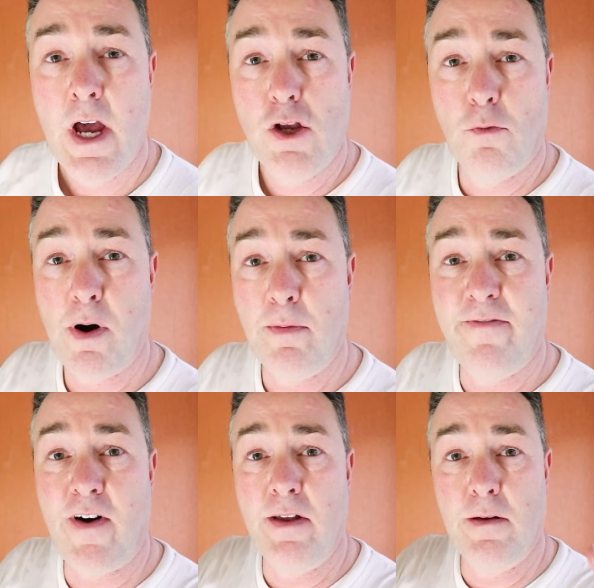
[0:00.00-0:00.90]
you'll probably
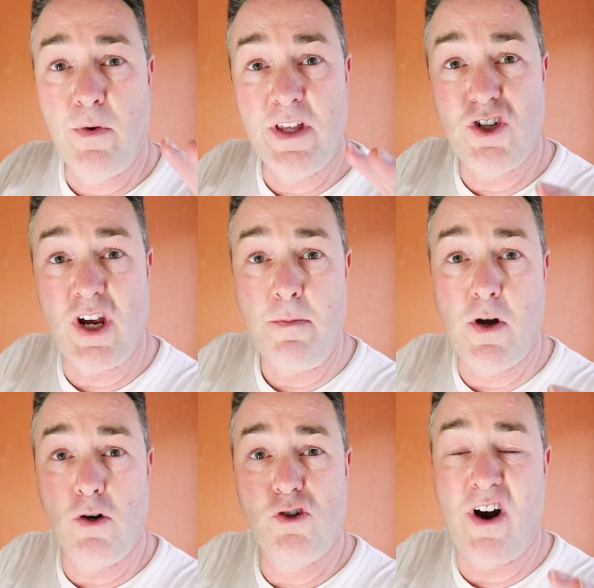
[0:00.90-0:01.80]
find that with the cheap
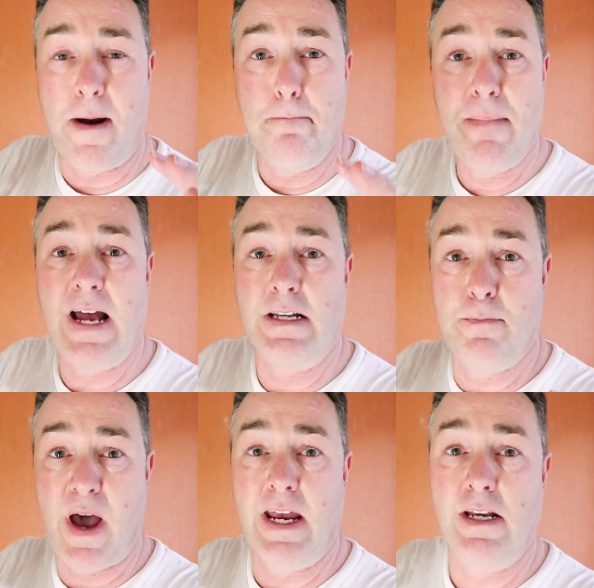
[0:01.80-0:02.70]
contract matte
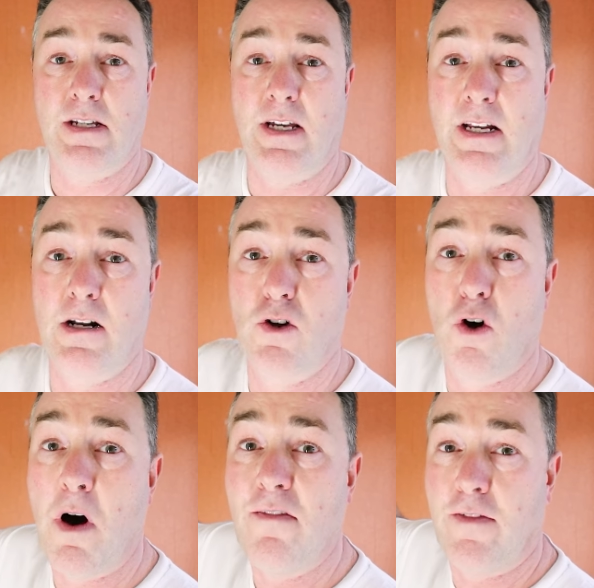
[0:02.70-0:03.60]
paints, it'll
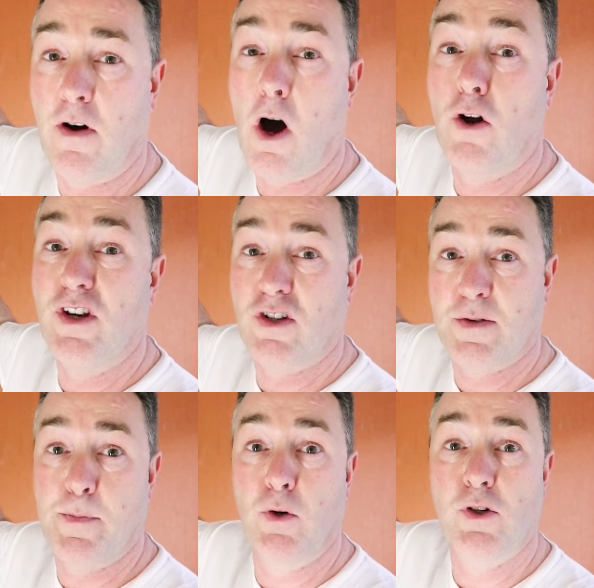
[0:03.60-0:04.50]
come off on your
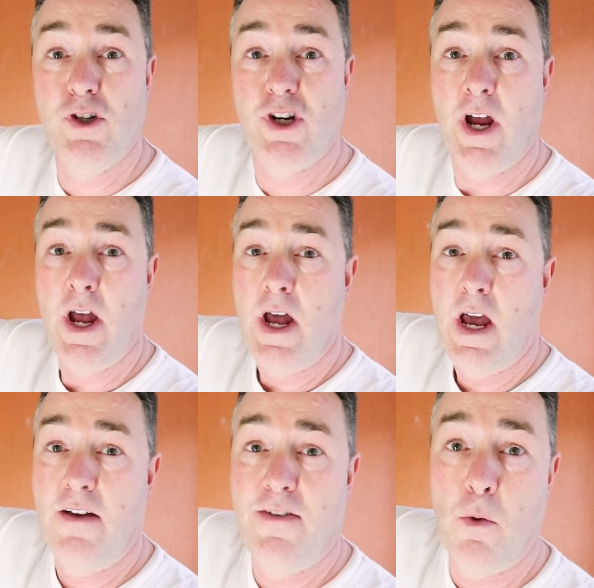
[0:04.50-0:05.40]
sponge
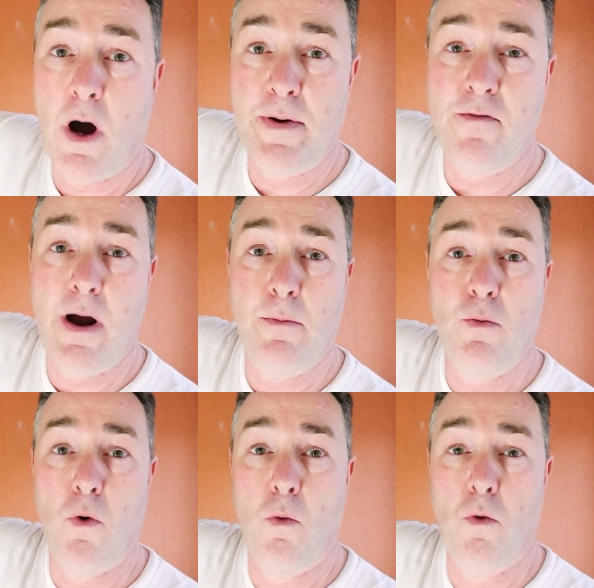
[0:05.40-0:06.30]
if you're wiping around
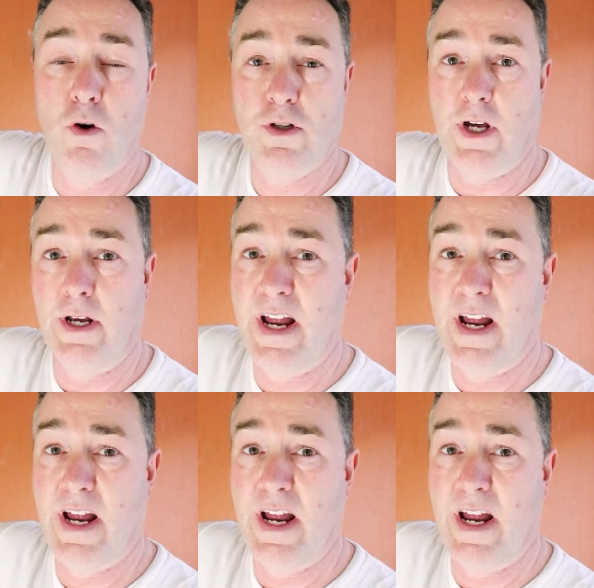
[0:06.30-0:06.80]
with warm water.